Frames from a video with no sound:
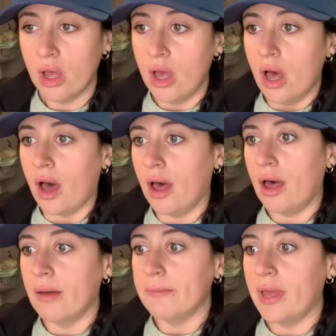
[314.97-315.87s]

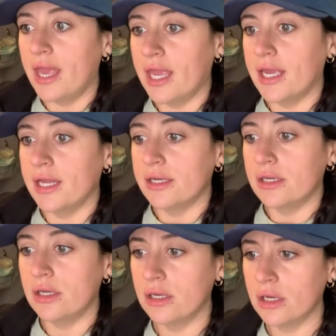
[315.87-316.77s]
And
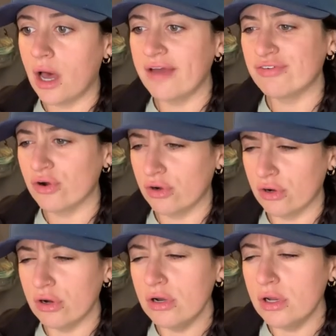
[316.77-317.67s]
I've
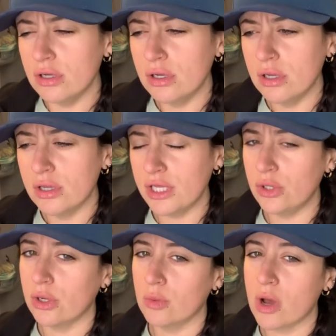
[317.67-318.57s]
heard that you
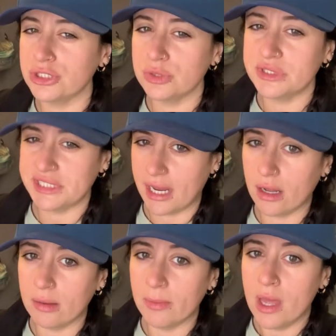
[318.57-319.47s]
can wash it with
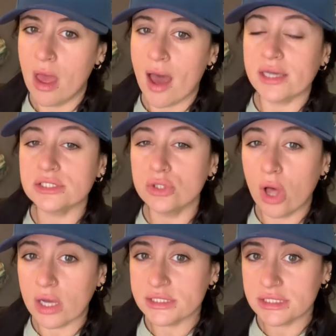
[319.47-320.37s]
denim as long
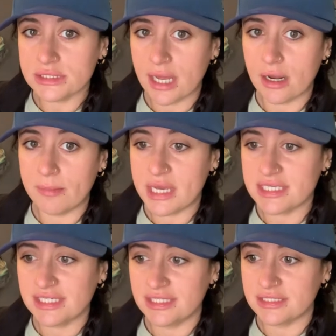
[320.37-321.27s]
as the denim
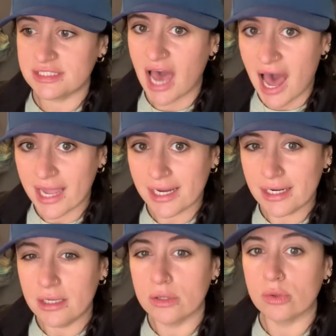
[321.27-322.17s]
isn't dyed
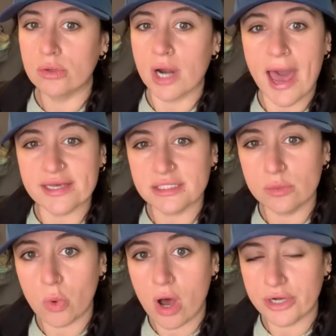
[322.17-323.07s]
or acid
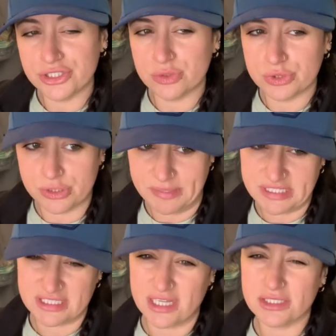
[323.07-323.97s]
washed, which makes
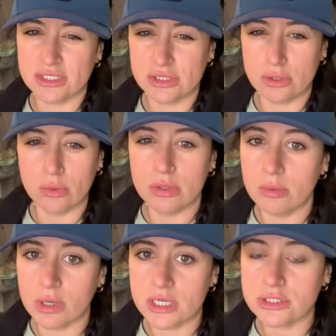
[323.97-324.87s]
sense because you don't really want
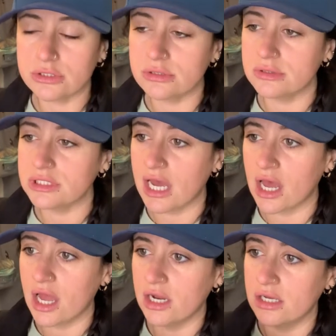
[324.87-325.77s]
to introduce that
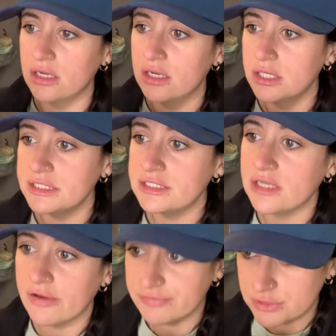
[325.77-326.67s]
kind of
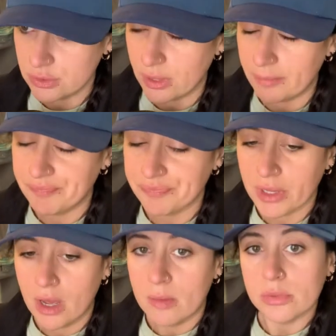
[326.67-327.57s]
stuff to it.
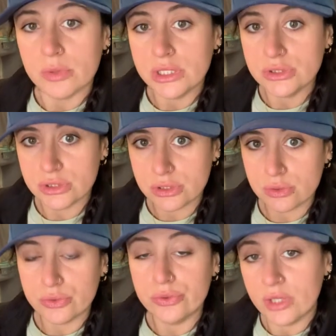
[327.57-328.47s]
But when you do,
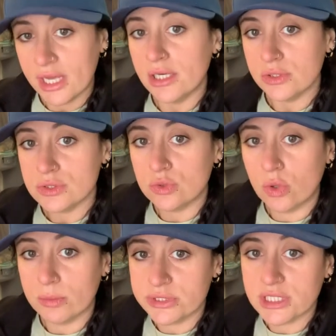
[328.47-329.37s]
you can use
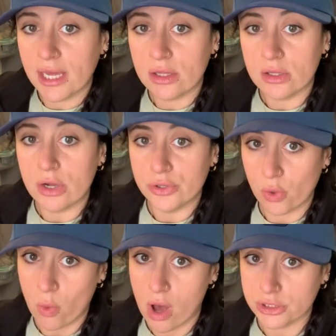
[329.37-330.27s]
normal cycle on your
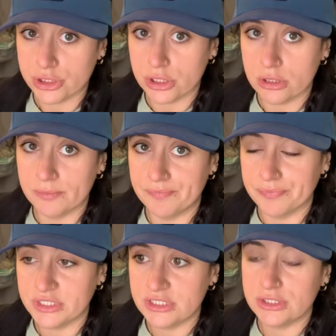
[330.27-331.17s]
washer.
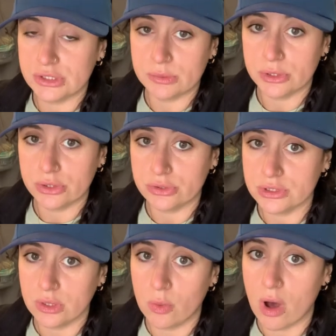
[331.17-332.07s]
This is assuming you're using a
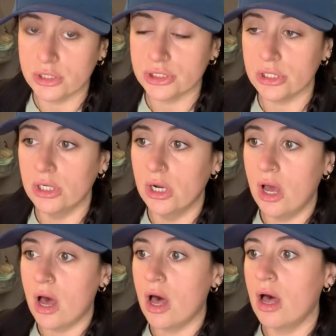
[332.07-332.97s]
washer.
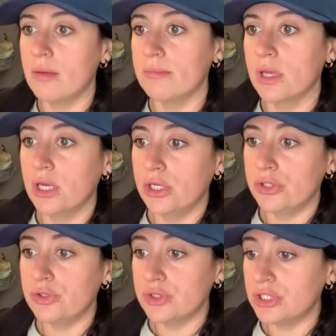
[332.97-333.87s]
You
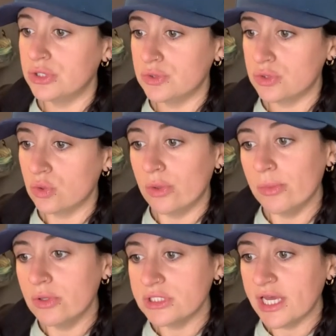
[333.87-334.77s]
can use normal
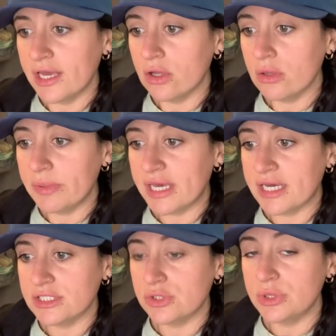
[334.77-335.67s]
cycle
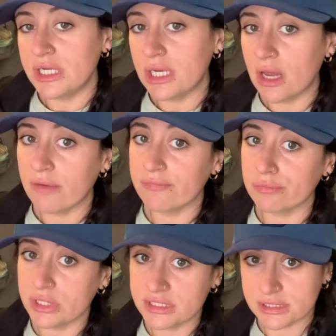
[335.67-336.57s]
because you need enough
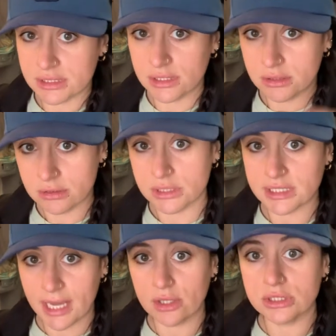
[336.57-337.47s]
rinse
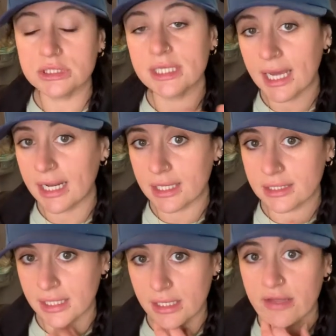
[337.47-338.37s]
cycles to get it
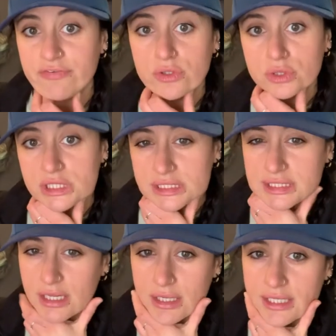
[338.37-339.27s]
clean. If you use the
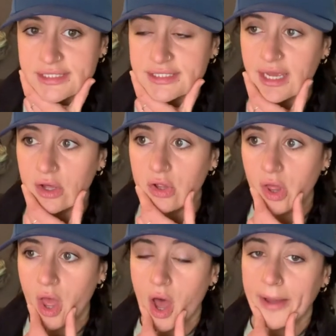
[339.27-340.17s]
delicate cycle,
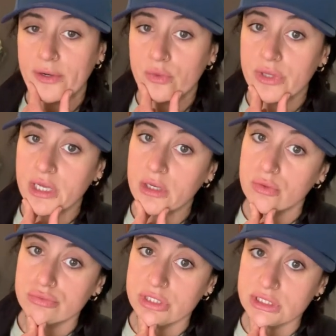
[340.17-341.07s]
I don't think it'll
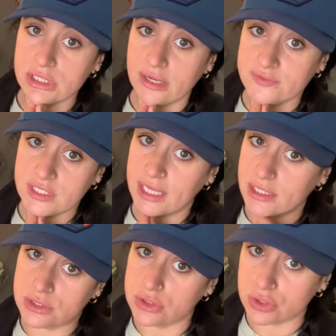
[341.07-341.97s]
rinse enough to get the
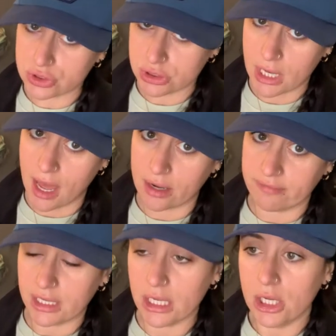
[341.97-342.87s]
detergent out of
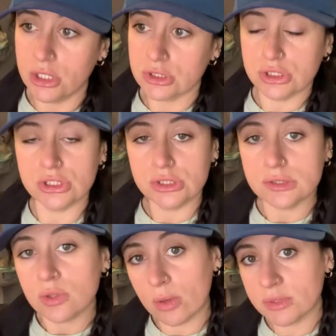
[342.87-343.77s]
it. So just use
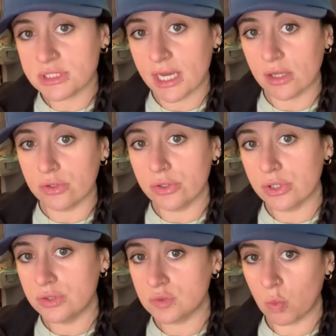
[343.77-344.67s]
normal cycle. You can
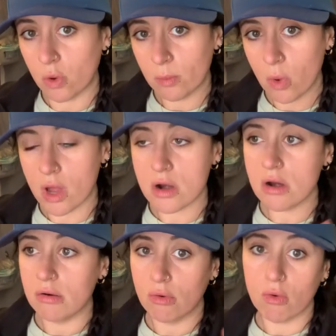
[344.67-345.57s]
use warm water
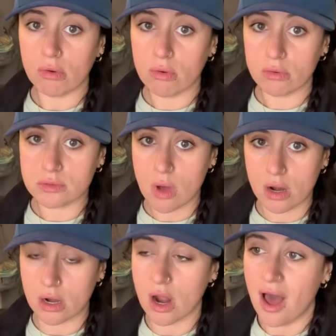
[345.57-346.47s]
or cold
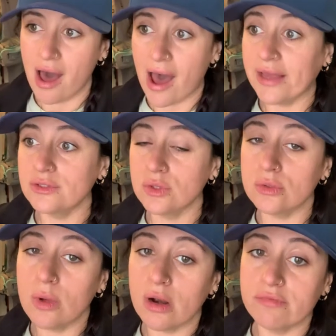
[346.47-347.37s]
water. I use cold
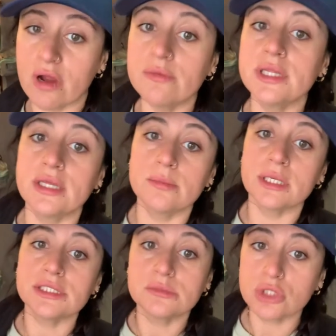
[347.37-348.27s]
water for everything because
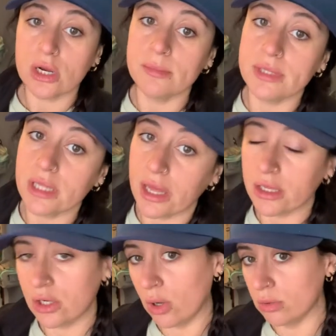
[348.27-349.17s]
I'm trying to be like, you
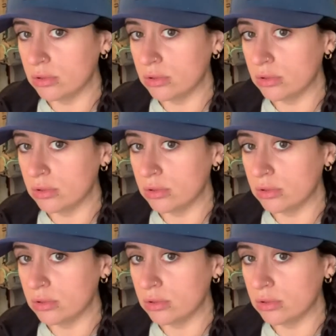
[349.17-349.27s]
know,